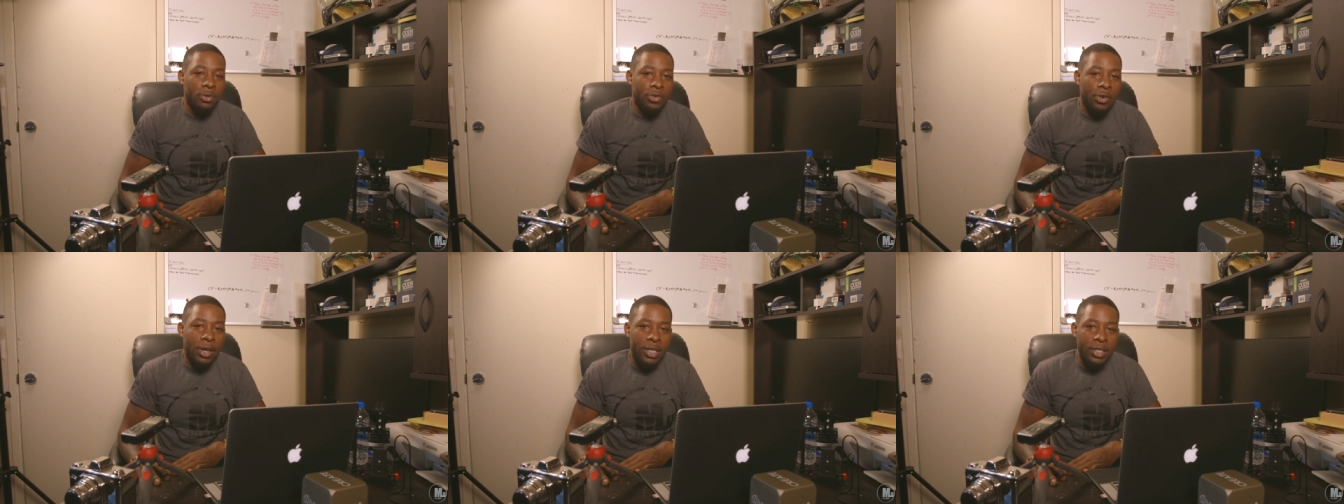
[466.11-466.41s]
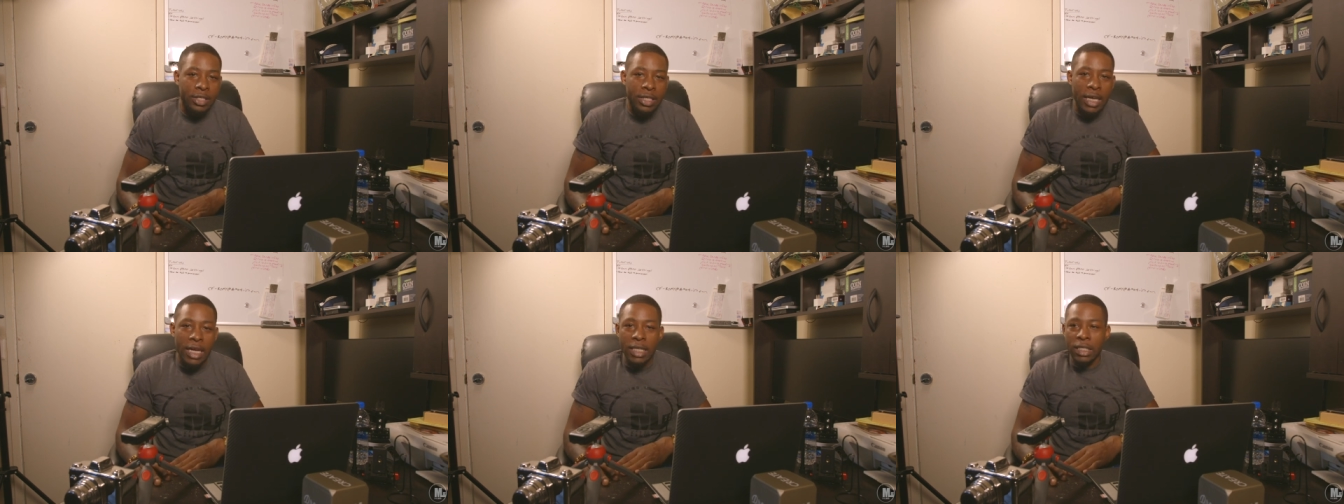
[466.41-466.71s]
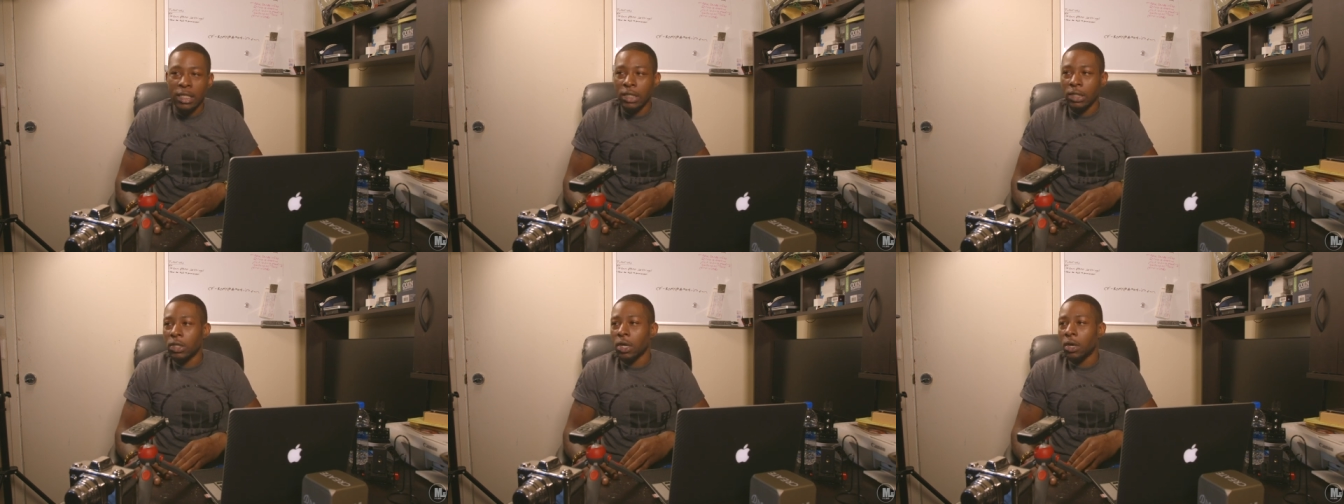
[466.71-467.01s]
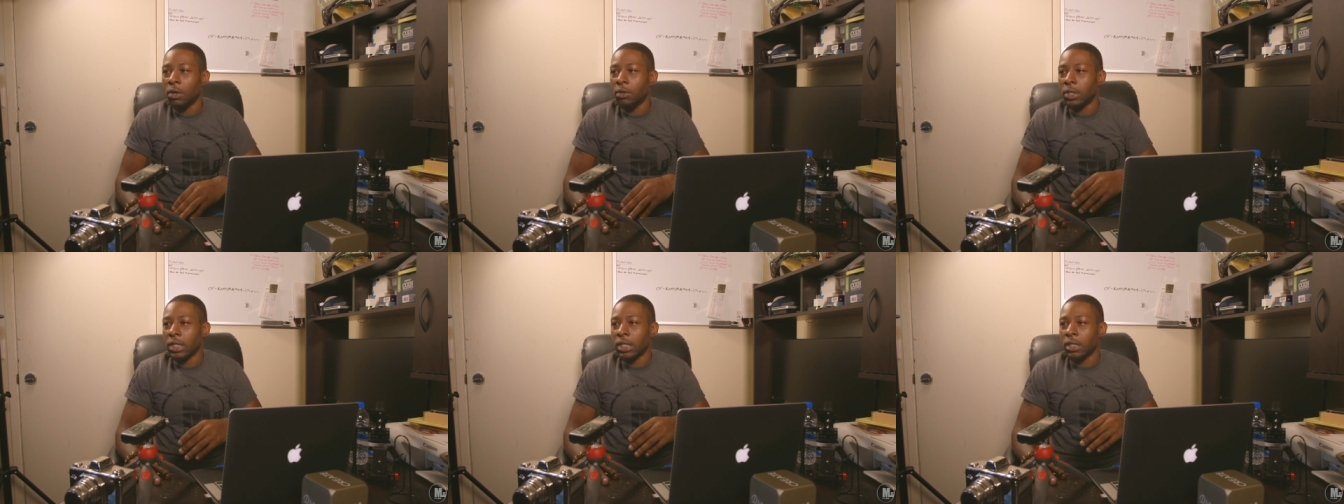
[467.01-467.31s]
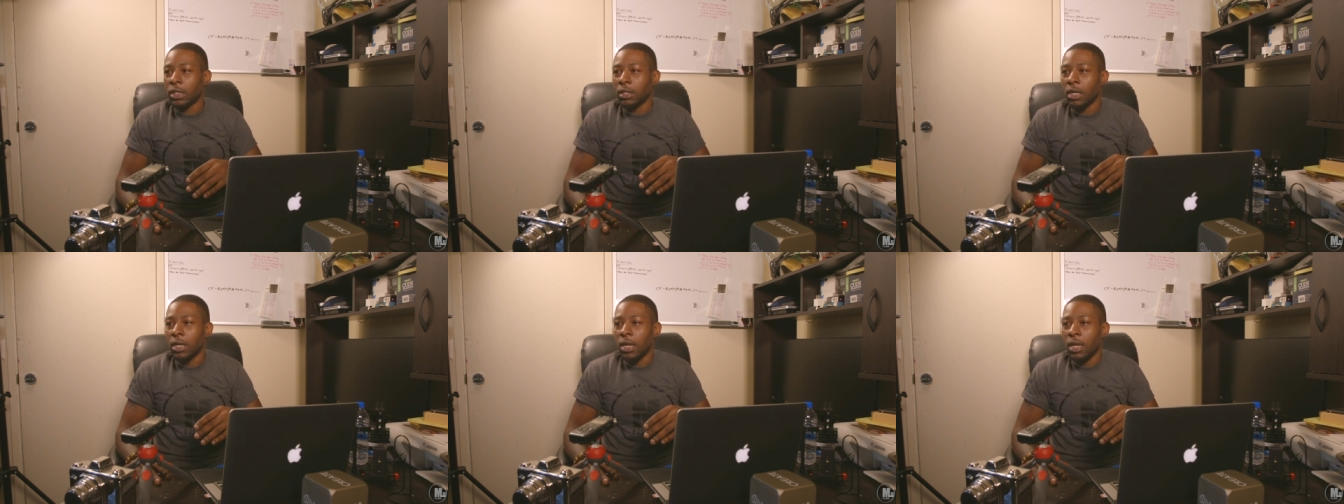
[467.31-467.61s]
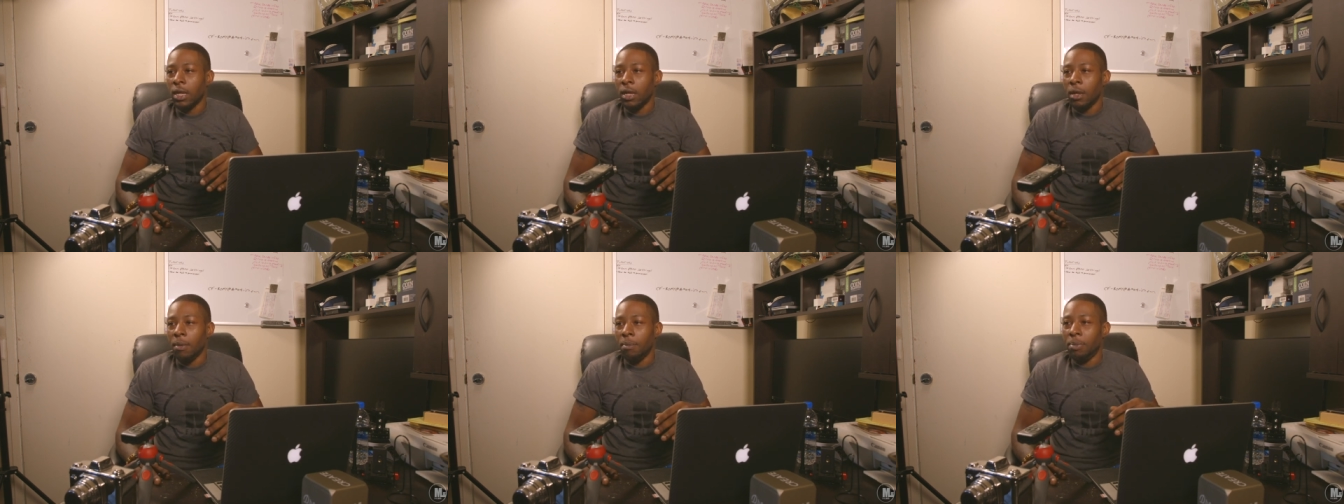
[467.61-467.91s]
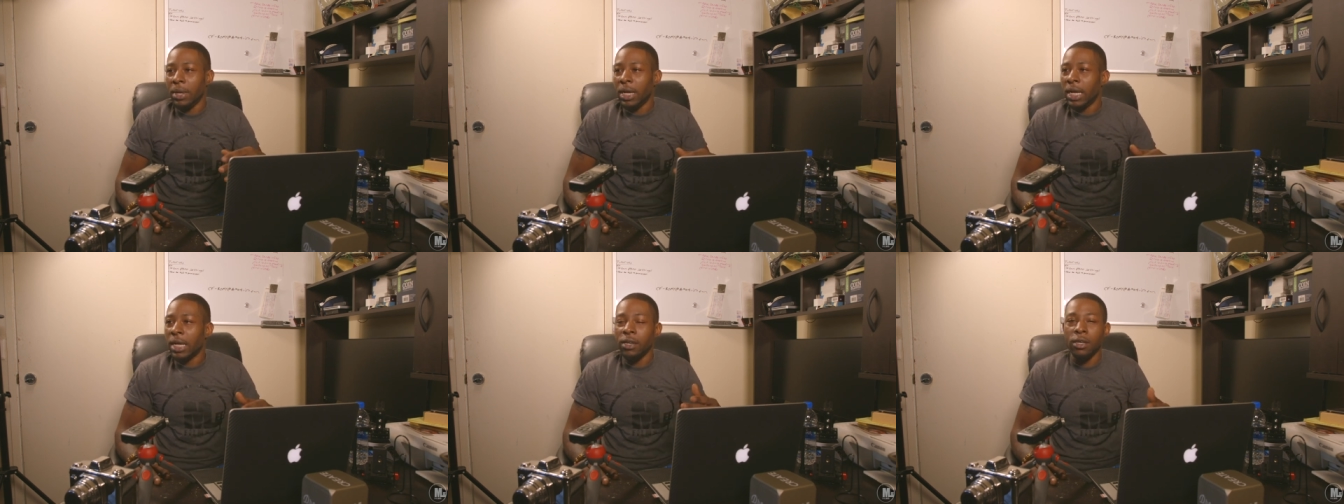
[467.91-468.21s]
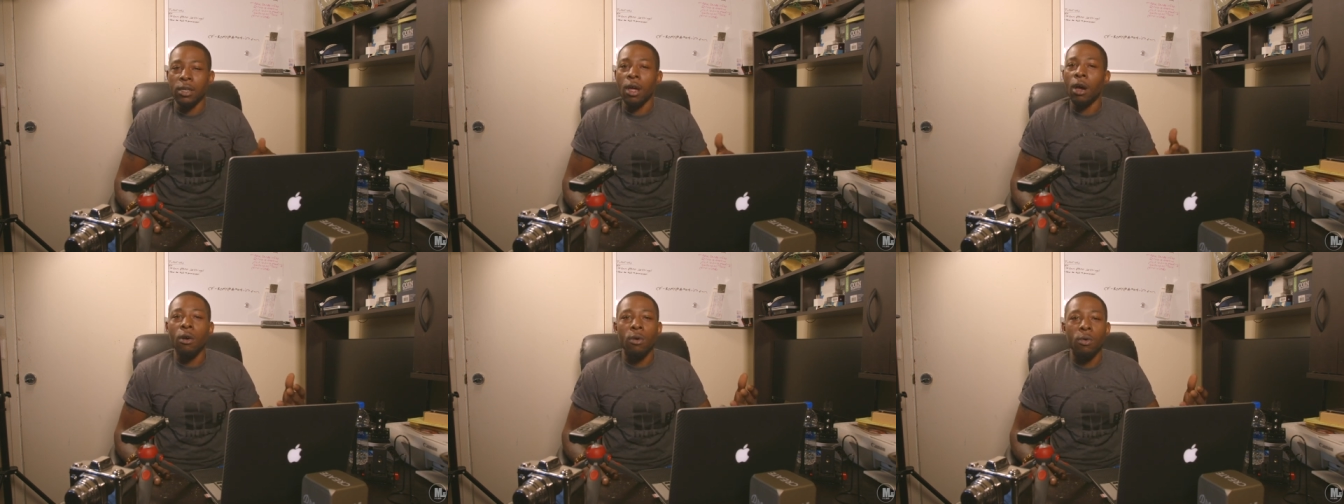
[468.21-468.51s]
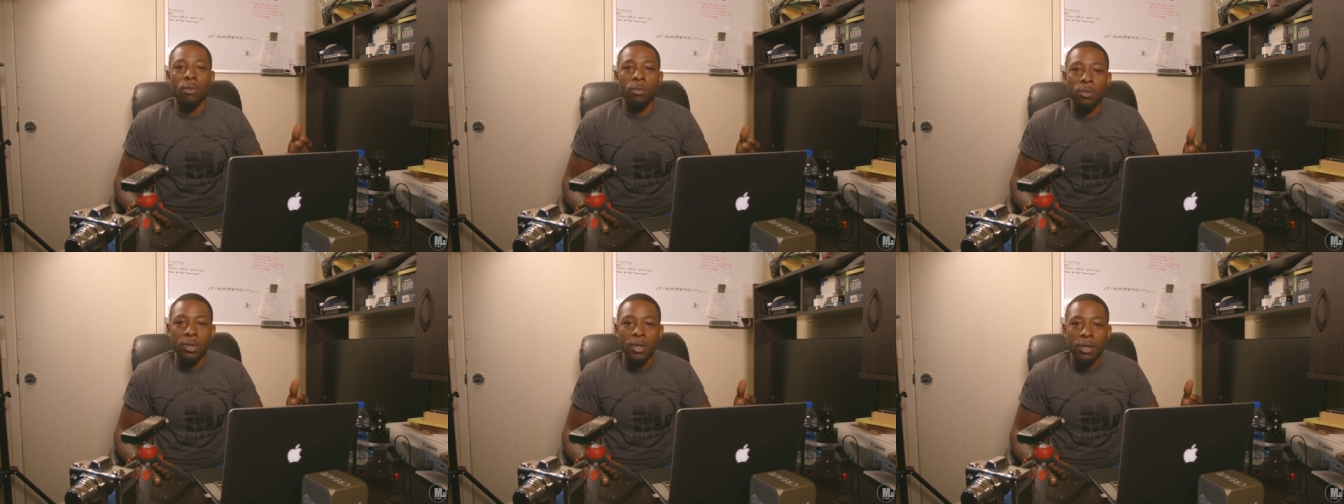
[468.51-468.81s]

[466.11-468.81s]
trying to chase, you know, just being known.